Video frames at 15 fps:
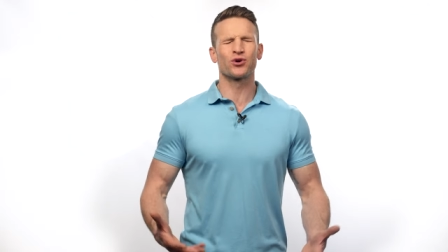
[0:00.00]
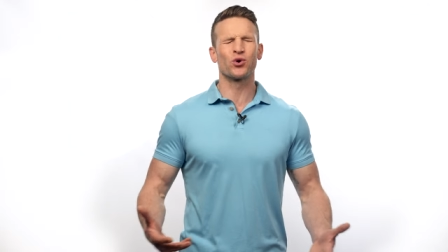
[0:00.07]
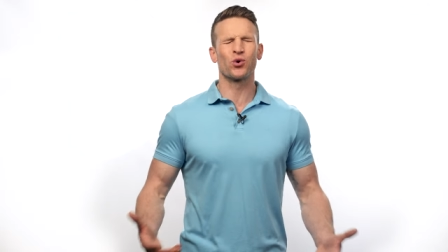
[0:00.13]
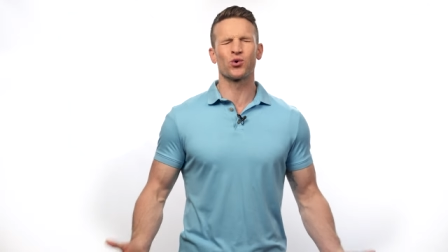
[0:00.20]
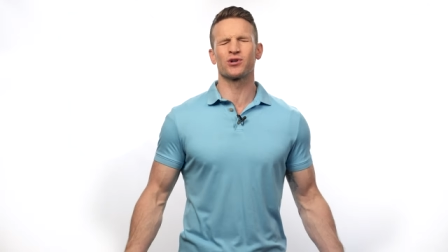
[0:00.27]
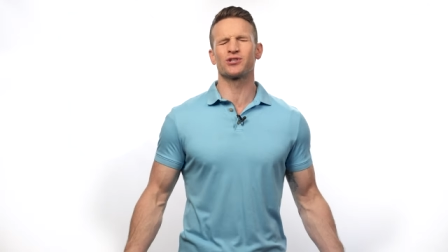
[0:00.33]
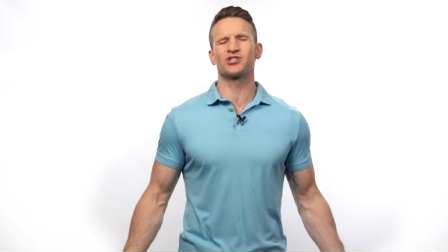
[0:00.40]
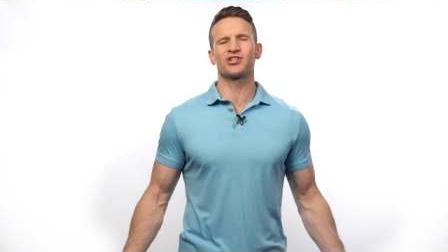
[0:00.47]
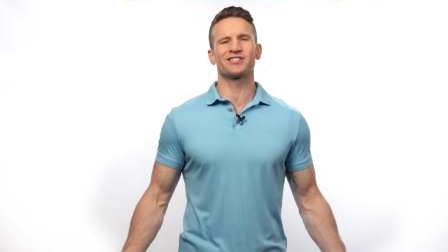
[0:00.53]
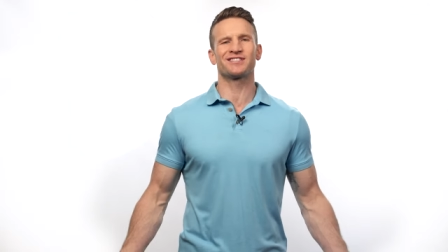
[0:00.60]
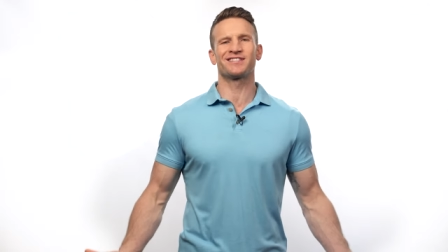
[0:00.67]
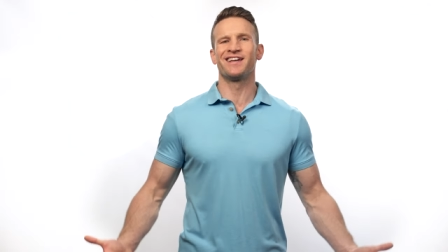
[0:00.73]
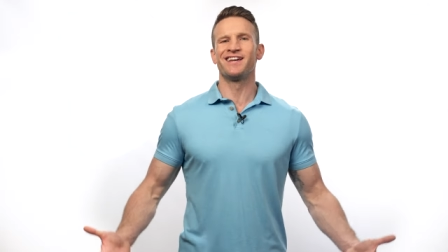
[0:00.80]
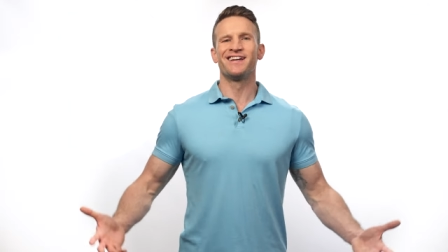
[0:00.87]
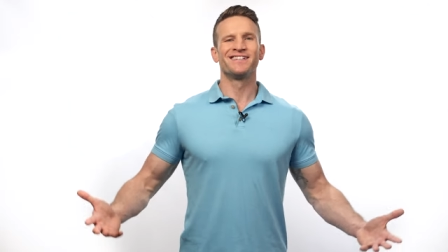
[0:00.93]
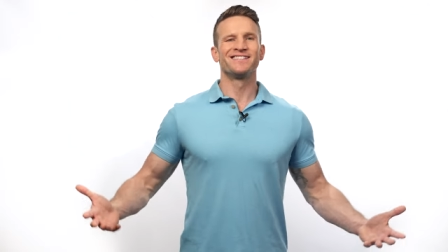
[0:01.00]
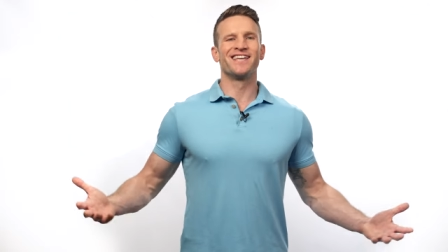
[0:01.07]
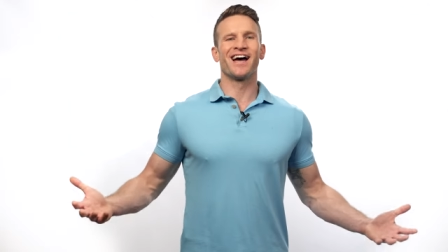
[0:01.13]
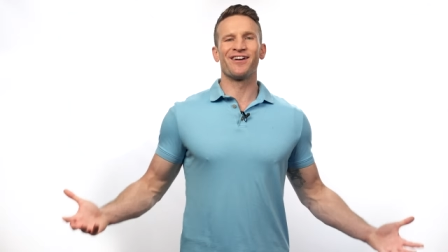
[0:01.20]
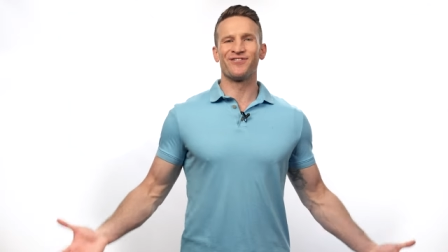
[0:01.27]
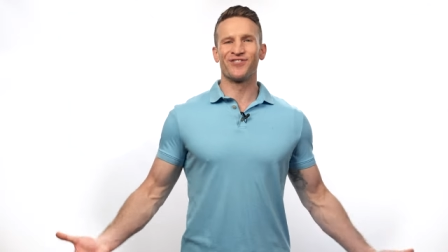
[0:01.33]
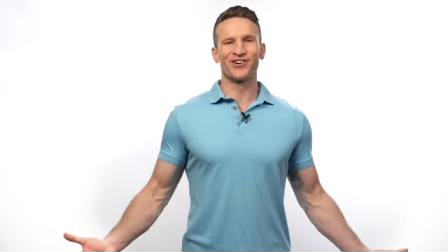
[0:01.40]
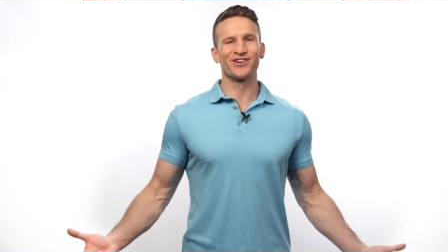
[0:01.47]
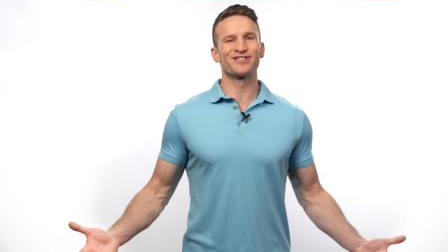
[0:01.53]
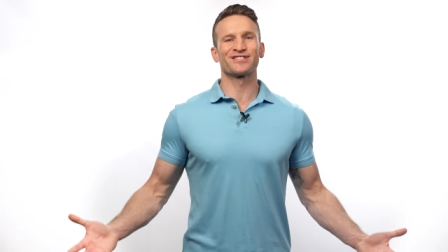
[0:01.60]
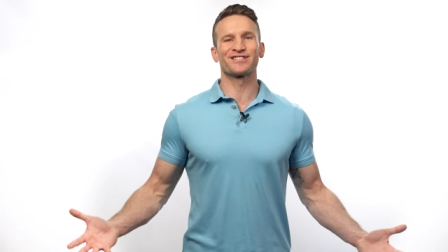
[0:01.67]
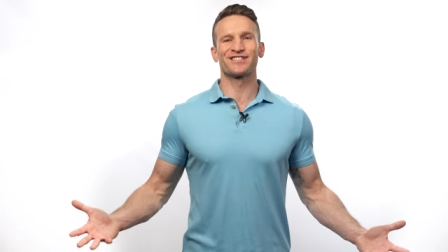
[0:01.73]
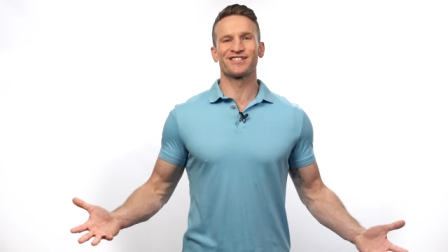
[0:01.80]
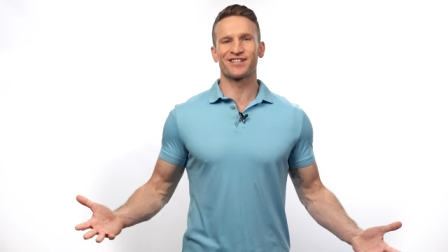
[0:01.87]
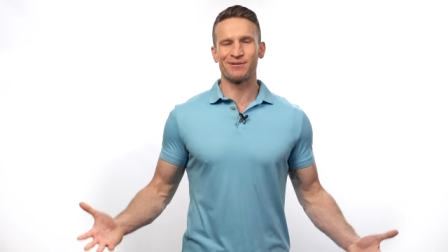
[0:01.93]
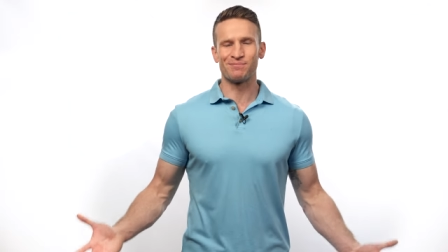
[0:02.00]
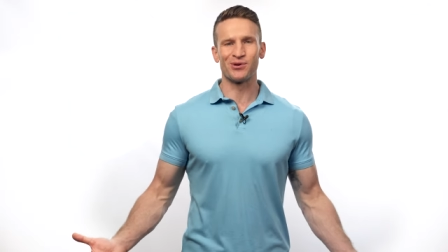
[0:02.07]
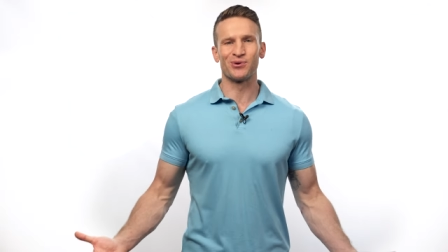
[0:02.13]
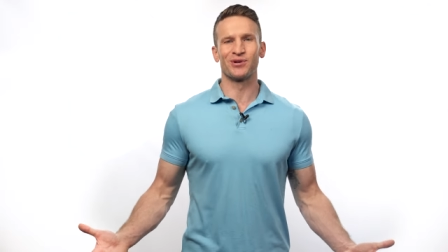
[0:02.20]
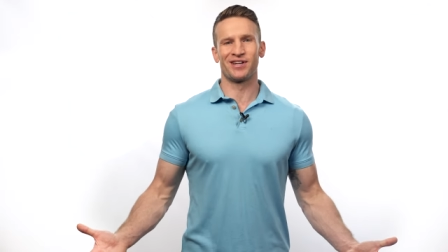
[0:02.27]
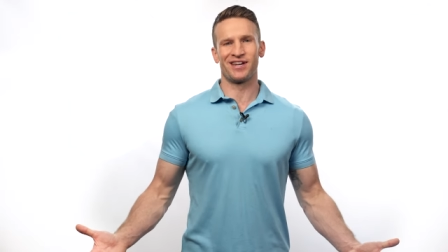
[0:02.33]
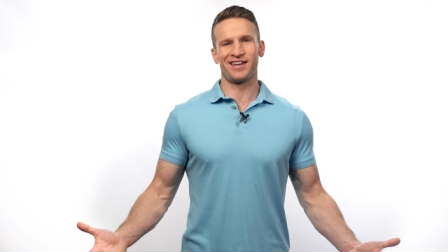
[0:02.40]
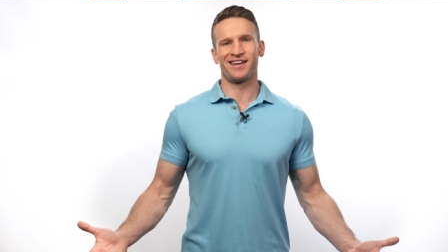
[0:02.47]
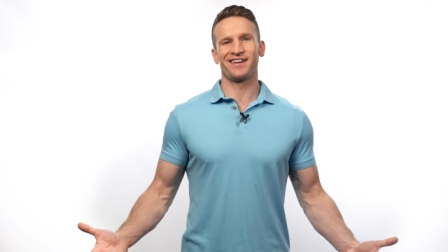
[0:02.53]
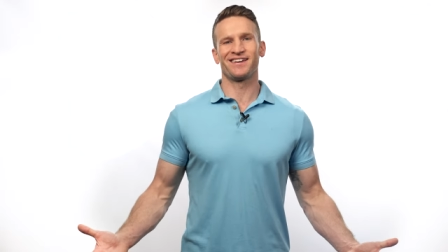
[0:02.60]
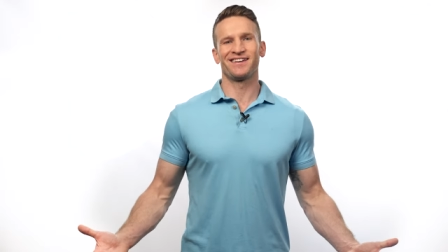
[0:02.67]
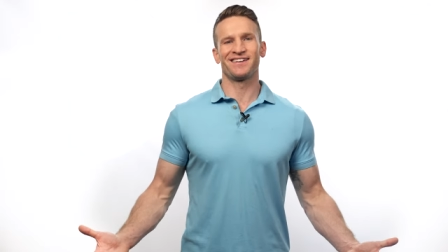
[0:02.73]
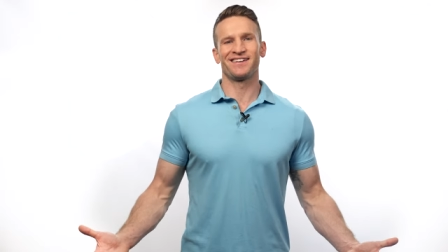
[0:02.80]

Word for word: gorgeous, diverse community.